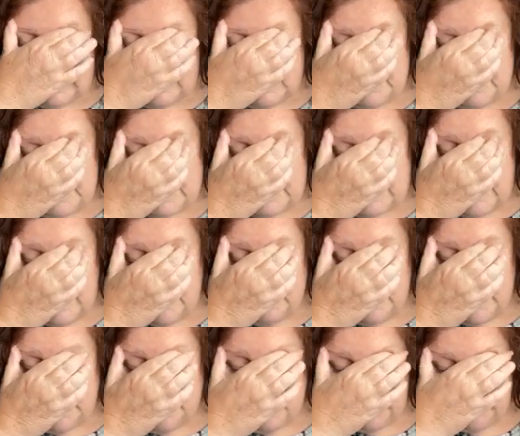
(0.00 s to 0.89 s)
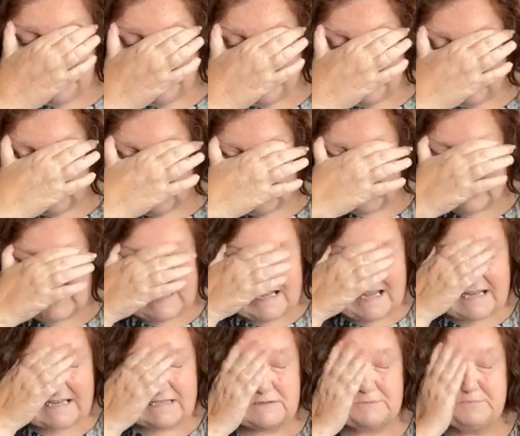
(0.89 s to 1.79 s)
Casper's come up. And of course,
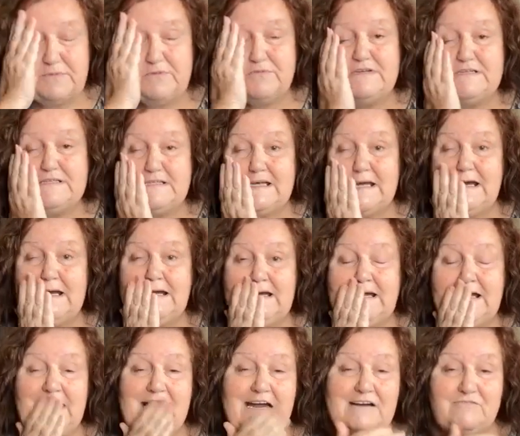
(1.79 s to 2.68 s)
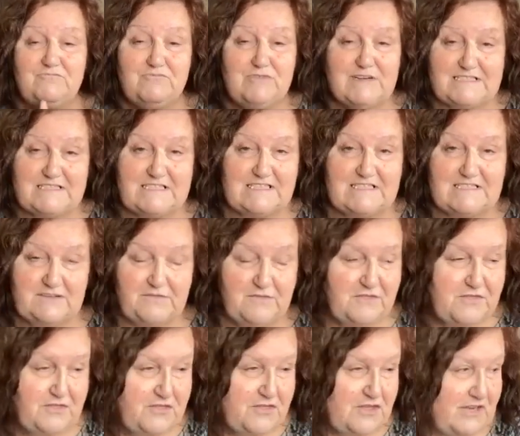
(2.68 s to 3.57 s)
Casper is our
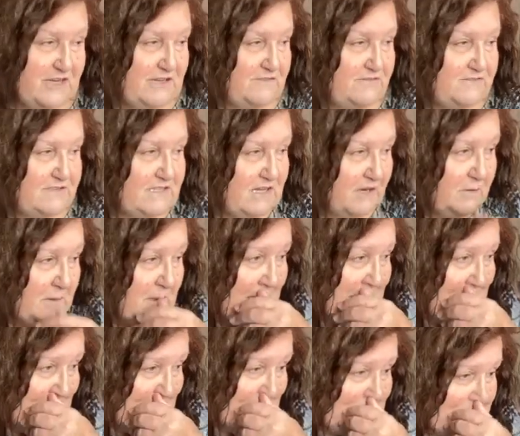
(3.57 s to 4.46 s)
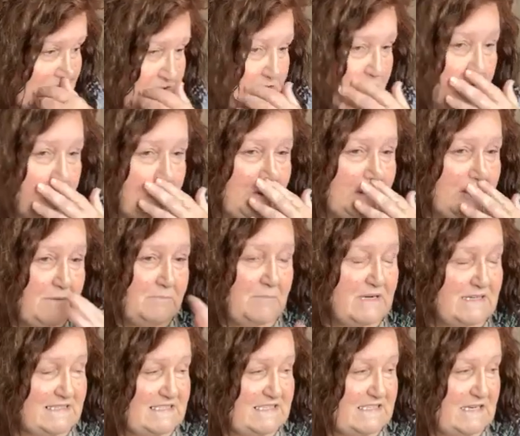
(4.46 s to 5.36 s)
resident thief. So he's got one
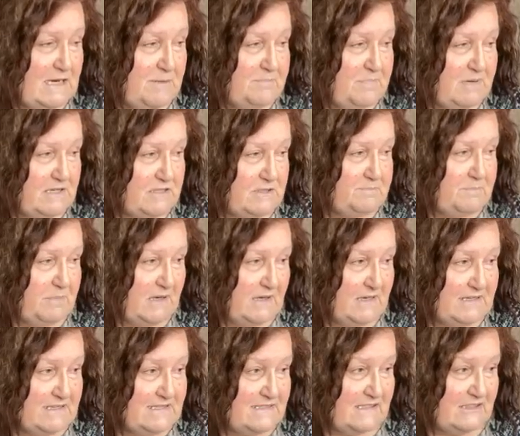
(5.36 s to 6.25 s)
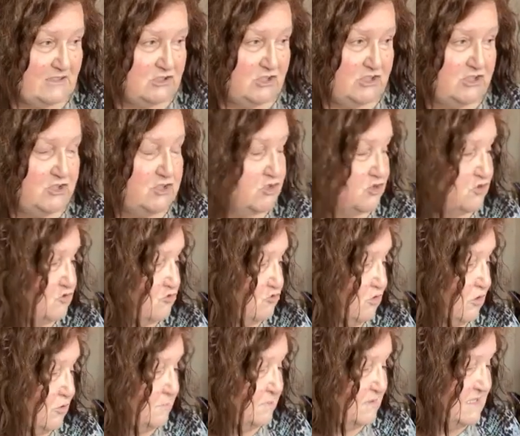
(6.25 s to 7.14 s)
of my slippers, but he's actually
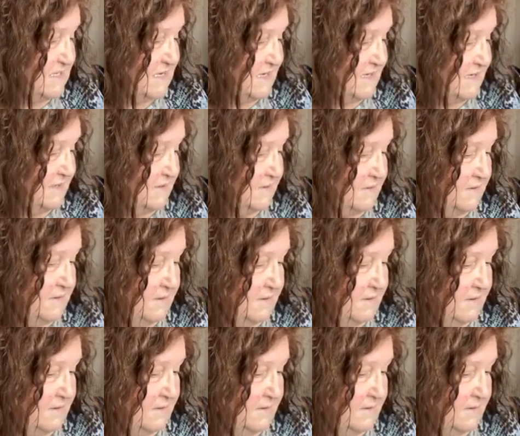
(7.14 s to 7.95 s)
just dropped it.